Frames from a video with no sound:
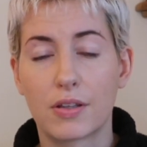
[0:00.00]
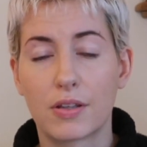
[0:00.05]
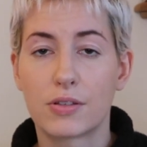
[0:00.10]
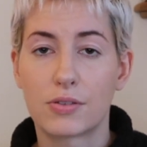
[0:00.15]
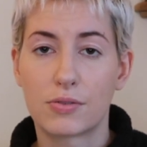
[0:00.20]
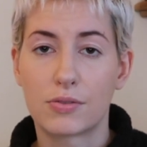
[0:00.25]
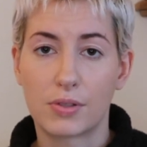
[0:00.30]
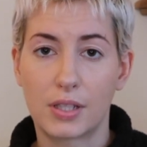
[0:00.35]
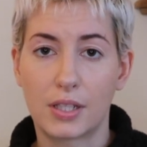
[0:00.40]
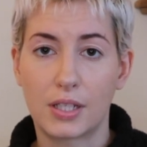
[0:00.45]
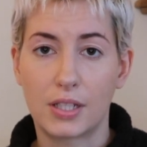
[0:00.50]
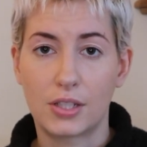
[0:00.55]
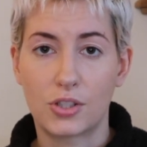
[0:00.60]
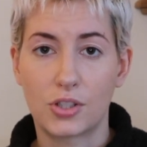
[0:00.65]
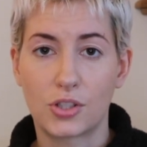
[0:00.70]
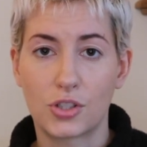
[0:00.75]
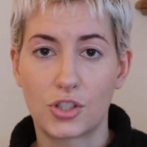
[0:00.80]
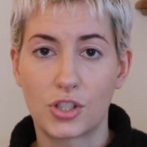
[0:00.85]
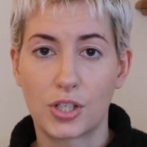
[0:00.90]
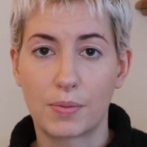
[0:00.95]
the
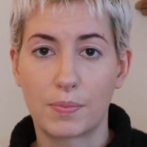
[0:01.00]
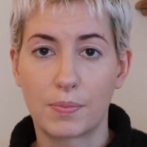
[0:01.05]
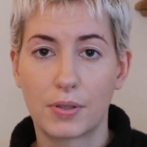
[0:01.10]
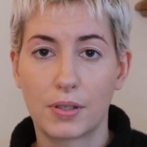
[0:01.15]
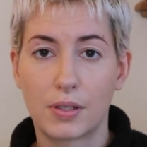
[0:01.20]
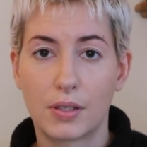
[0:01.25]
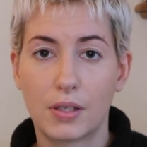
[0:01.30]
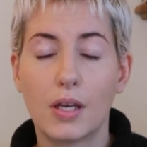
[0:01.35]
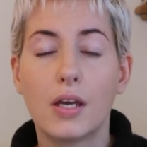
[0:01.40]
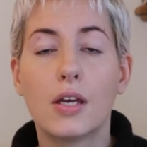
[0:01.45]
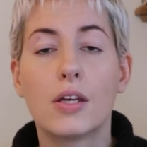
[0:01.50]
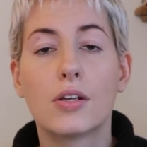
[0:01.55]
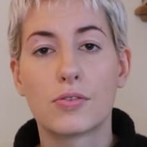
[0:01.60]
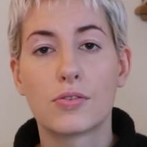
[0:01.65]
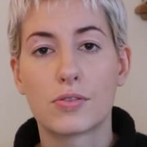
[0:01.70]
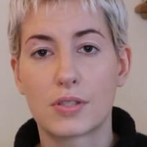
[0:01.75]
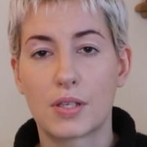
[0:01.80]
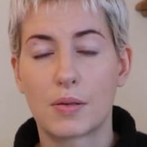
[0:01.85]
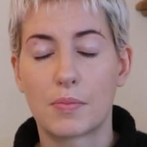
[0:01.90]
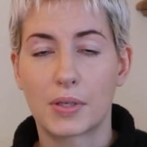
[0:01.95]
relationship
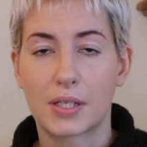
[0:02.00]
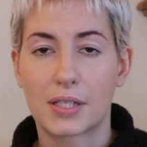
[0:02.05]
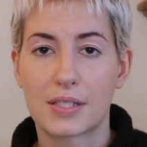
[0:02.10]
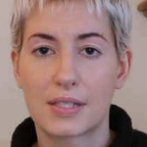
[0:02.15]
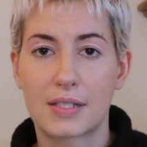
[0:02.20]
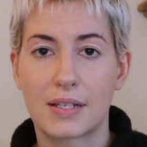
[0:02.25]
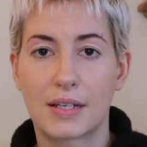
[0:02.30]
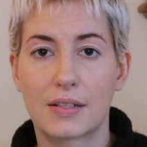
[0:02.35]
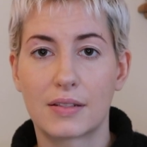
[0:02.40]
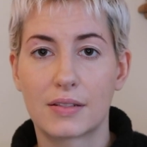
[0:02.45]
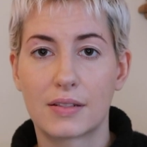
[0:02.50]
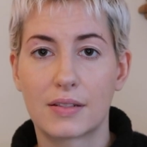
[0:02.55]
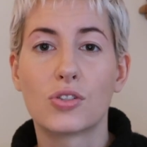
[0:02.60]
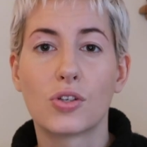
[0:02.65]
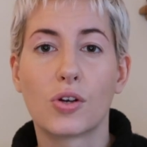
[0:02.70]
to some extent.